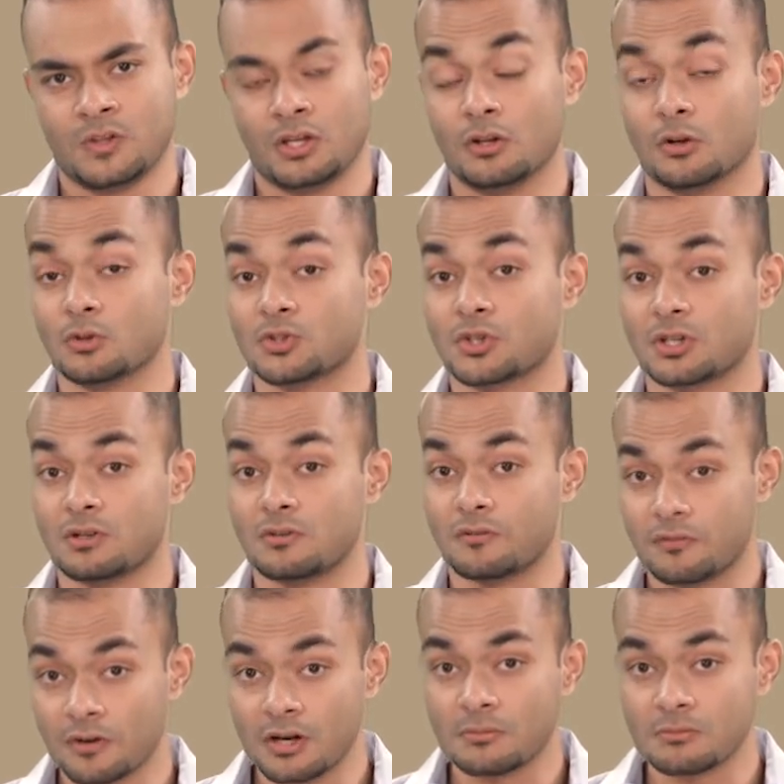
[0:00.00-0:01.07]
He also
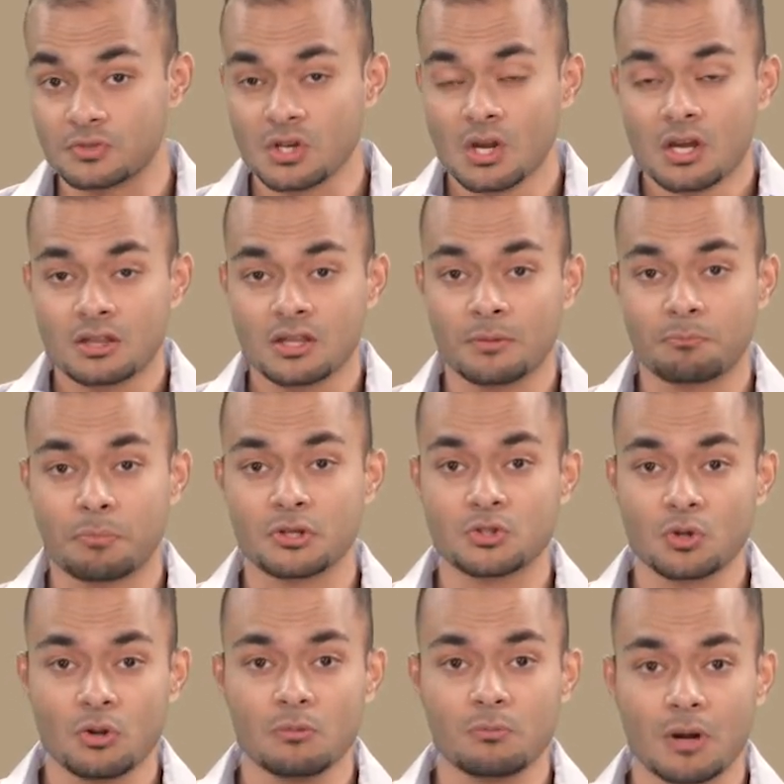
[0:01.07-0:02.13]
confirms that
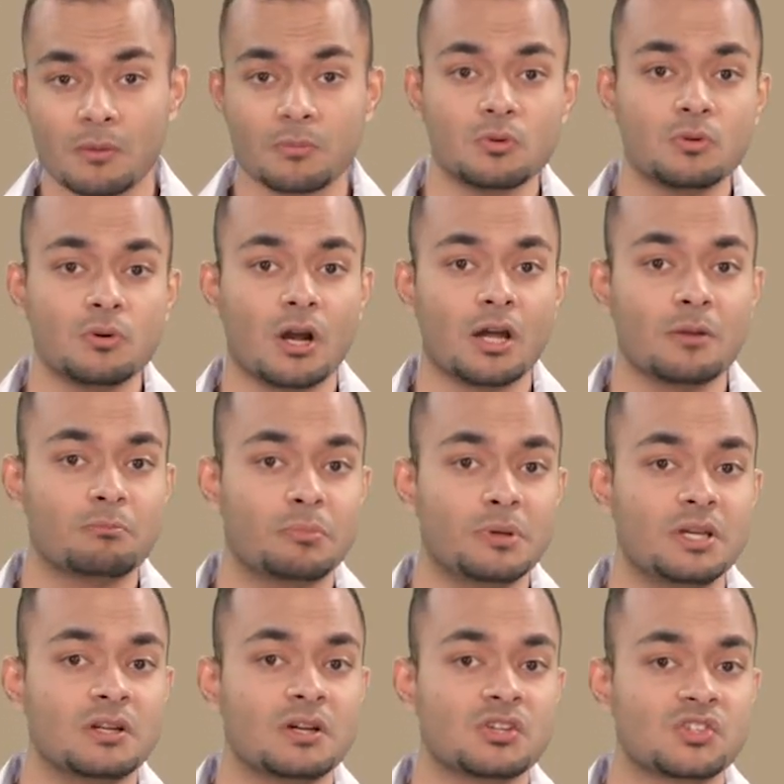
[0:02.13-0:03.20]
Patol Babu had
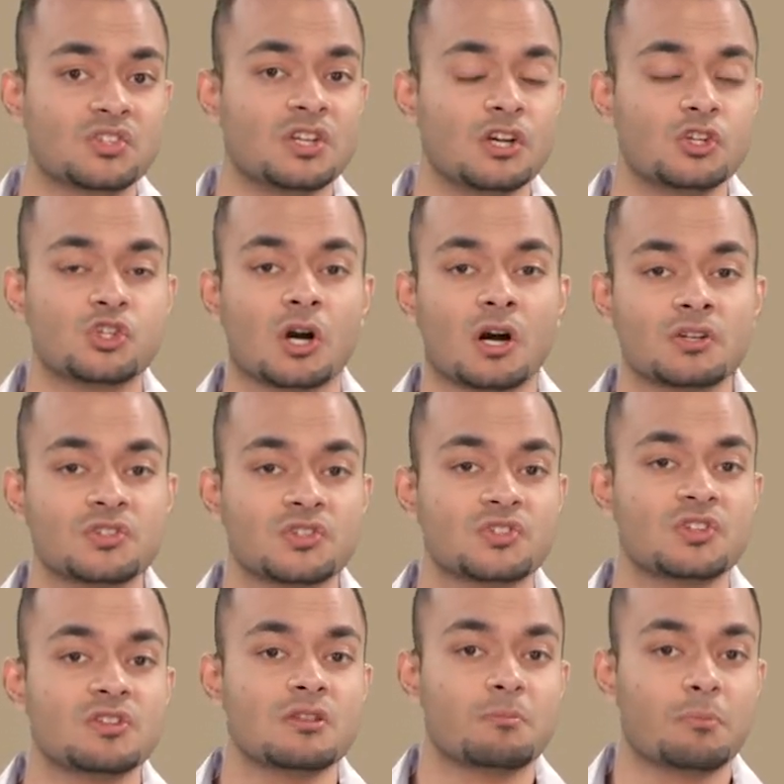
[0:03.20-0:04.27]
been a stage artist in the